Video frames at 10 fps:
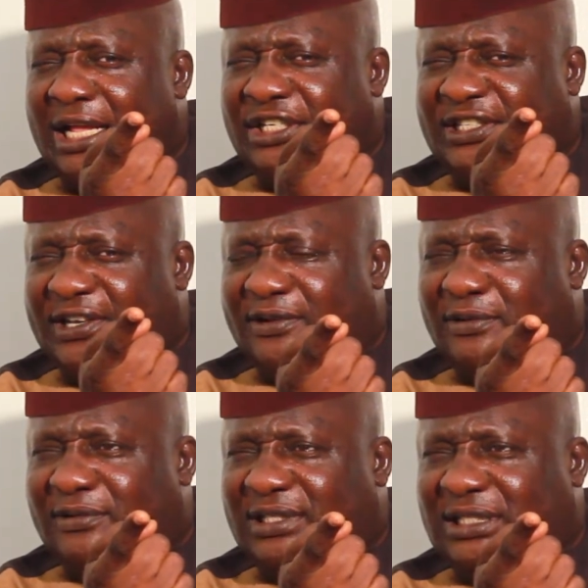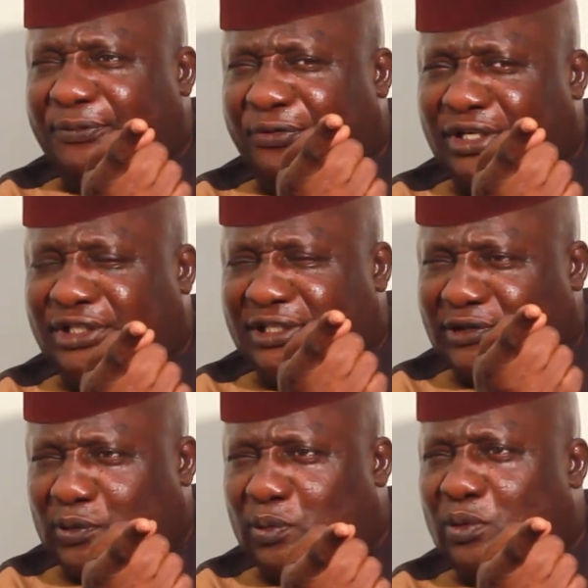skills finishing
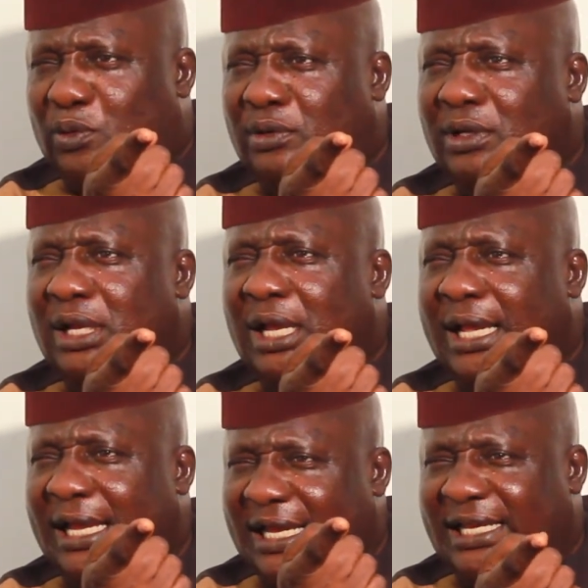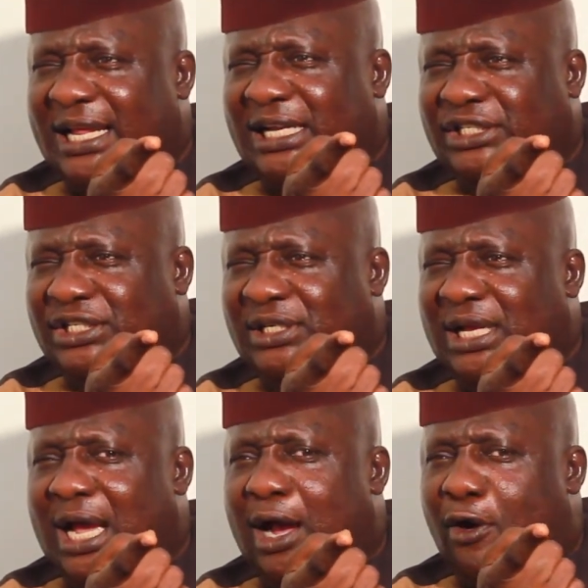school in
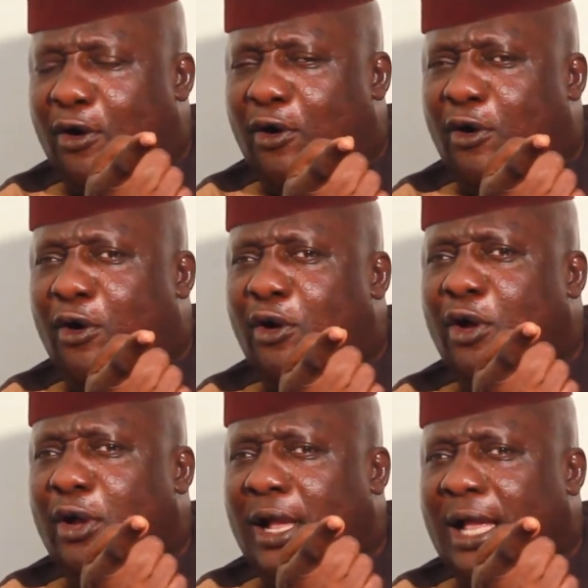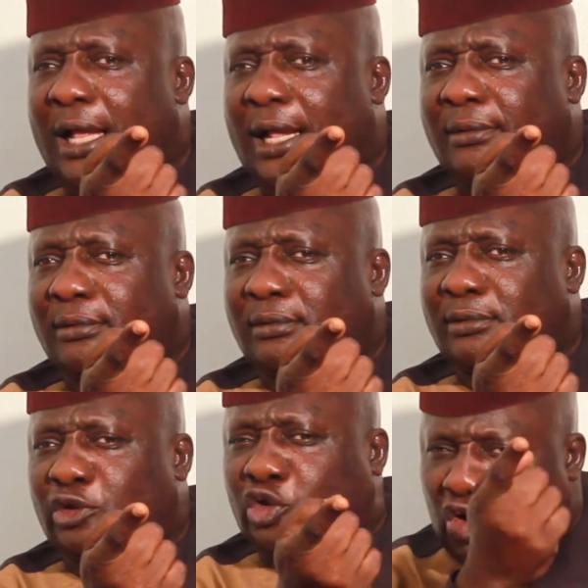Nigeria, or
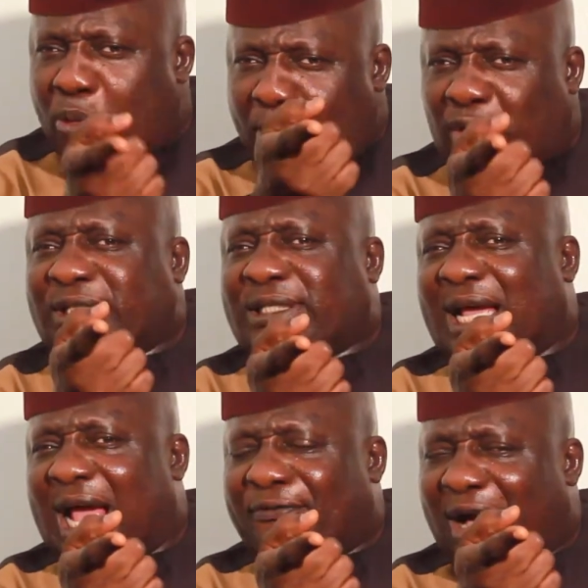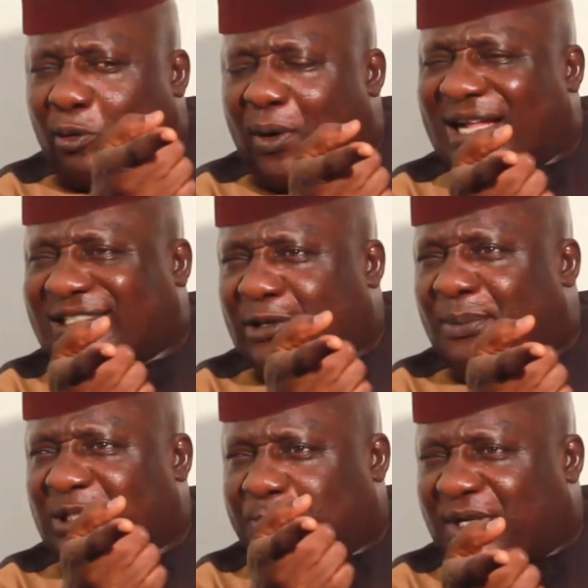you must have acquired some
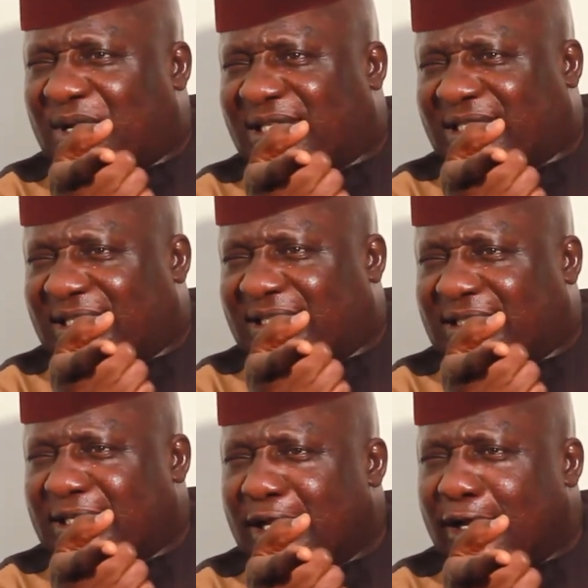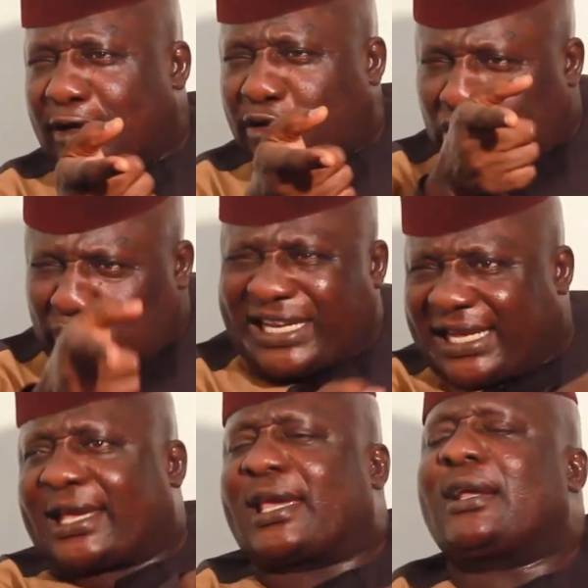experiences
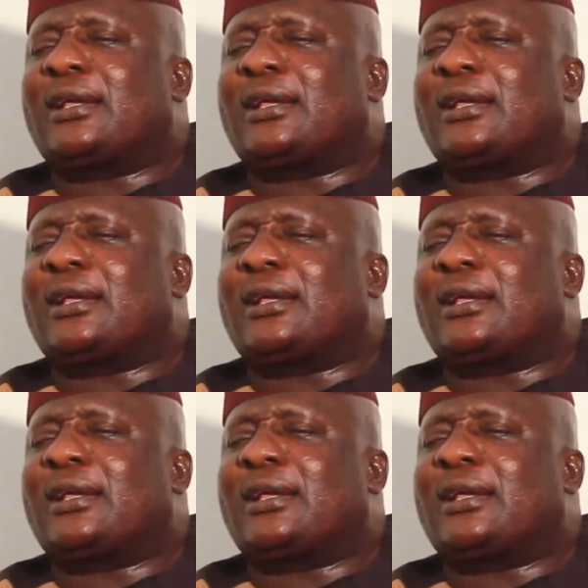unique